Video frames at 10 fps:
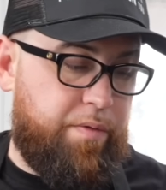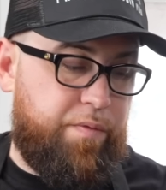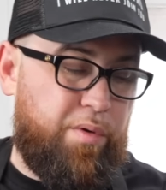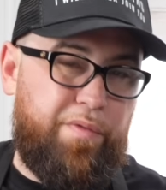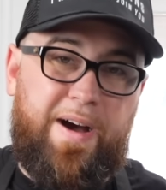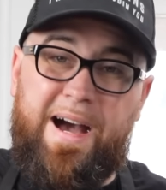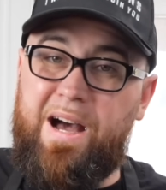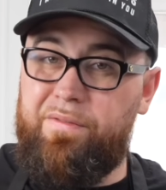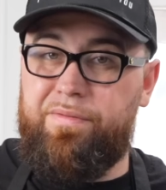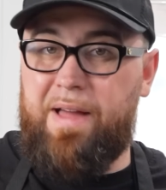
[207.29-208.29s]
a full
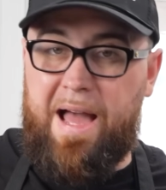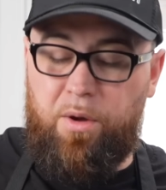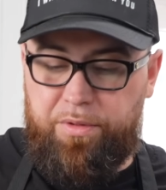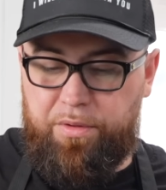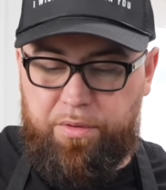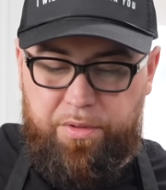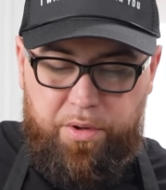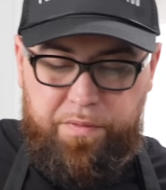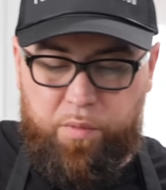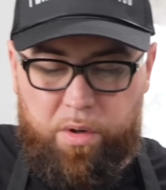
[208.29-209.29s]
5 ounces or
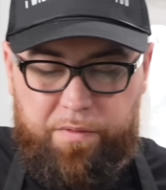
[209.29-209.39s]
so, 4 to